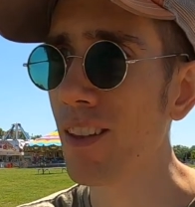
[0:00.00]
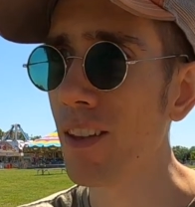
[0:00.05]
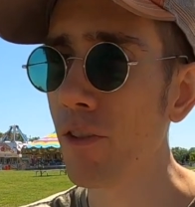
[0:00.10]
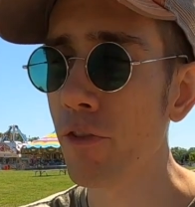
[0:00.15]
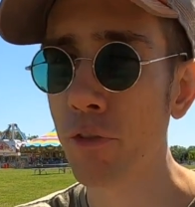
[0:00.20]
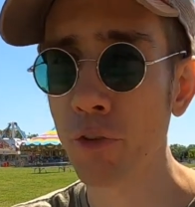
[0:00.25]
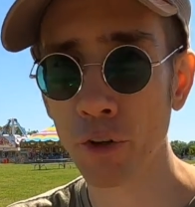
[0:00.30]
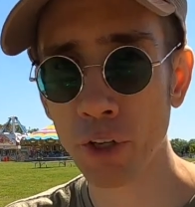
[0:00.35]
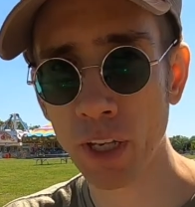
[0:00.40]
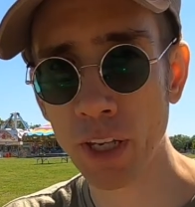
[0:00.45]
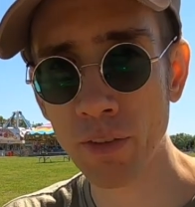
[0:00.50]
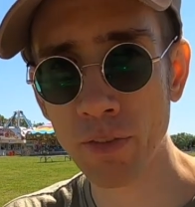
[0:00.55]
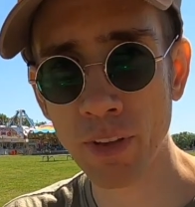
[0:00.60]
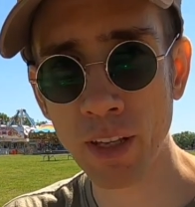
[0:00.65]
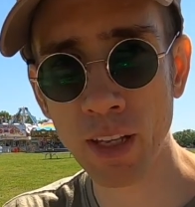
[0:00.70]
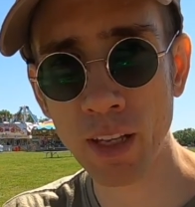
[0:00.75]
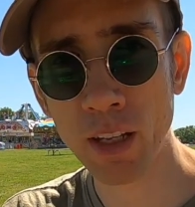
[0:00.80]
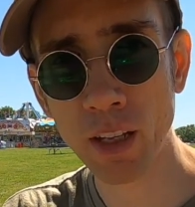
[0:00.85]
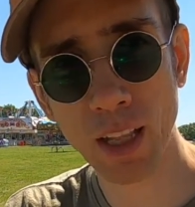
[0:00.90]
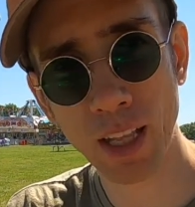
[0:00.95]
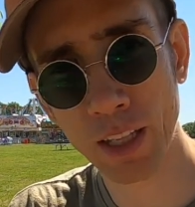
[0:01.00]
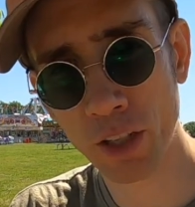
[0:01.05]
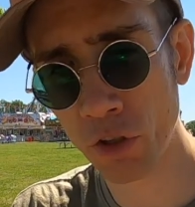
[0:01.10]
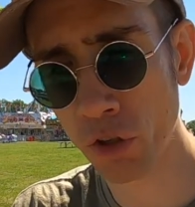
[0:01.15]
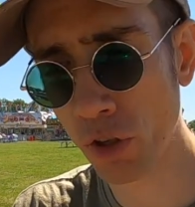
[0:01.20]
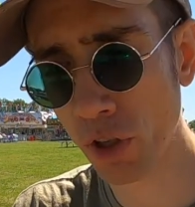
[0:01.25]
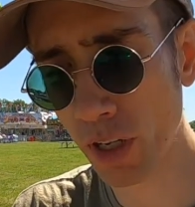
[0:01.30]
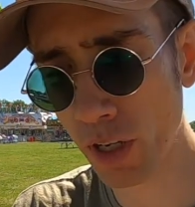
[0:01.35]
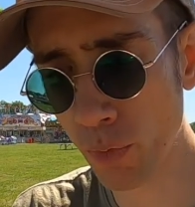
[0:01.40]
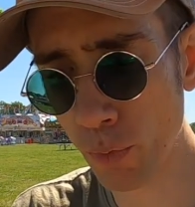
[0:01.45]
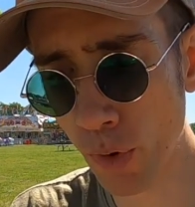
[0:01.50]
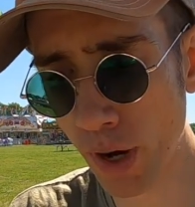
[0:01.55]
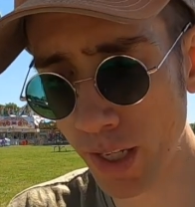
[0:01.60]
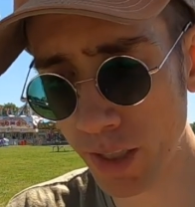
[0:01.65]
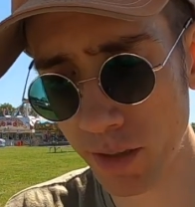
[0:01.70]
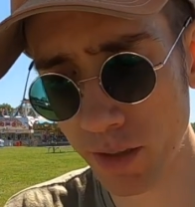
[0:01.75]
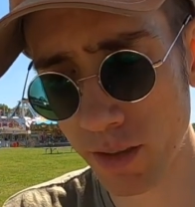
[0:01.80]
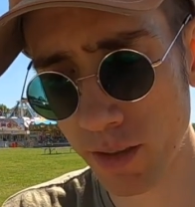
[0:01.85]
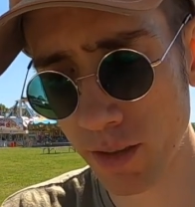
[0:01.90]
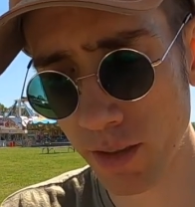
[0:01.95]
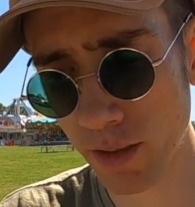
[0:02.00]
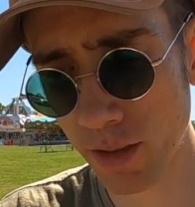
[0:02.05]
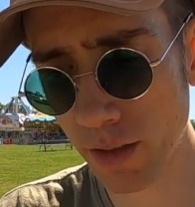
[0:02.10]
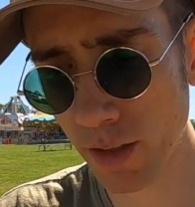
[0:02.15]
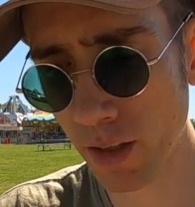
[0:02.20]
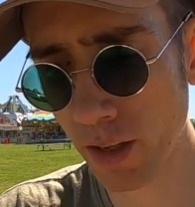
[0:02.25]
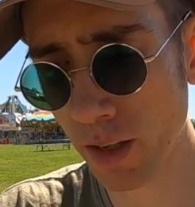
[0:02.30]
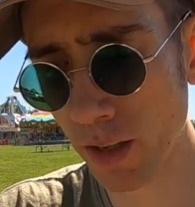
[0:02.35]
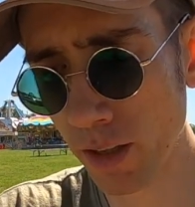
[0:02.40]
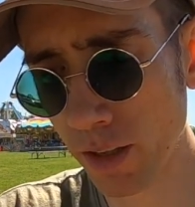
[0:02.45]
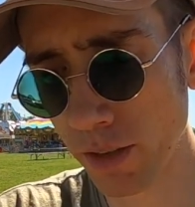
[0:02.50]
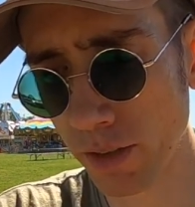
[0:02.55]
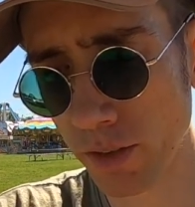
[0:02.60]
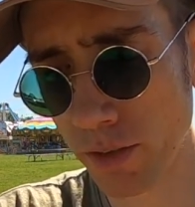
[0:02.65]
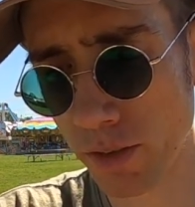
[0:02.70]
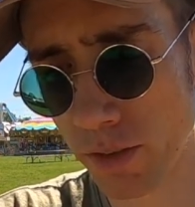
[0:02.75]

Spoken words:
forgiving. Like you could erase the